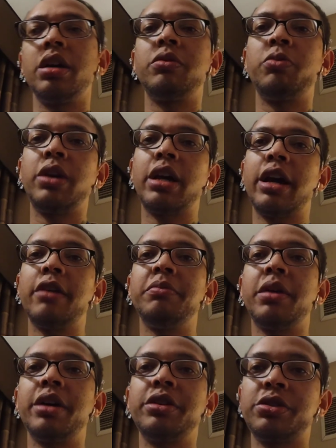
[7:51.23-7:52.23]
we have
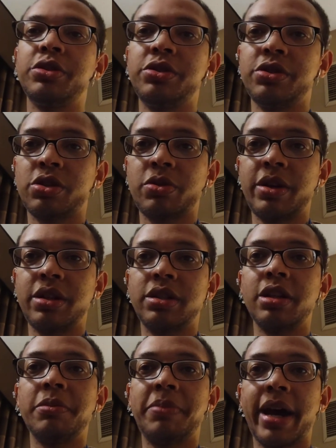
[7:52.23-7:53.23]
monitors and
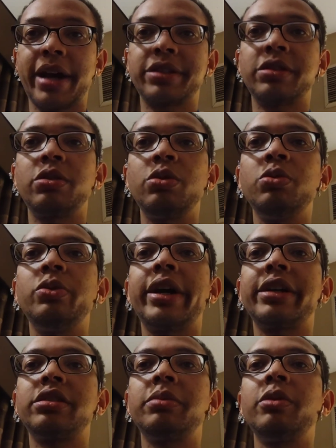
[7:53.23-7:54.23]
screens in the back, so you will
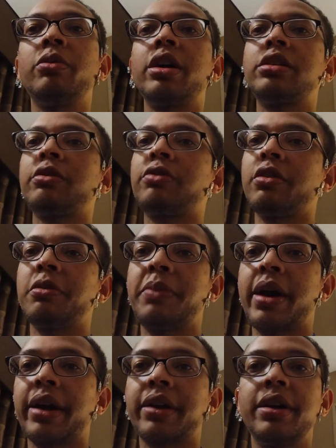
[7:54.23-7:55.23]
actually be watching from the
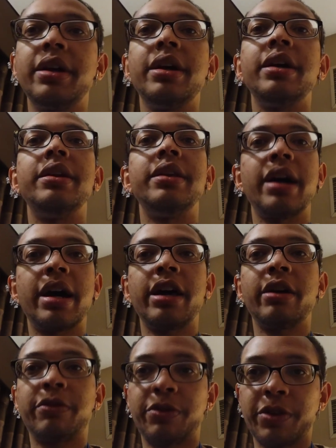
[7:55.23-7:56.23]
back, not
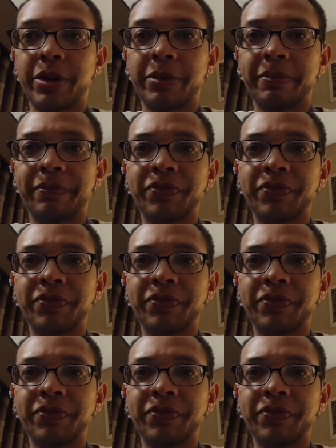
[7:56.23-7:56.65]
out front,